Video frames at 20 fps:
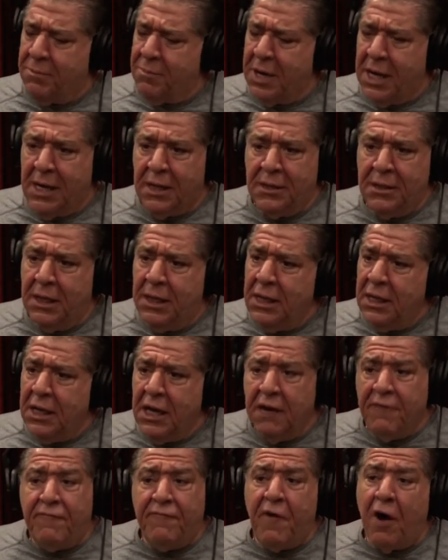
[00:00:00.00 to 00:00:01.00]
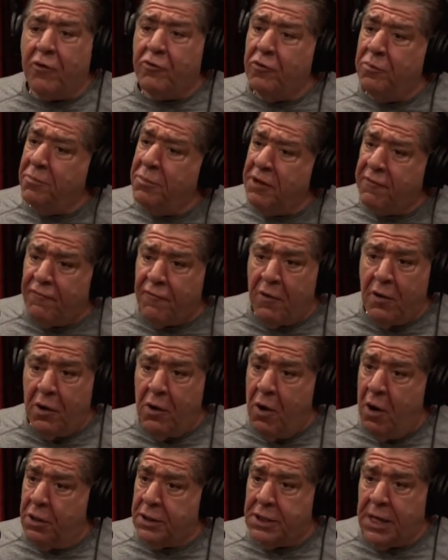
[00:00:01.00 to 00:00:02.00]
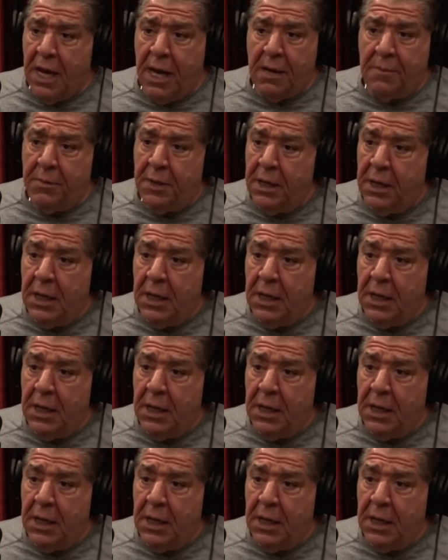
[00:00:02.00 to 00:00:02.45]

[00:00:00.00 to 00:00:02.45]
man. It fucked with me for a long time.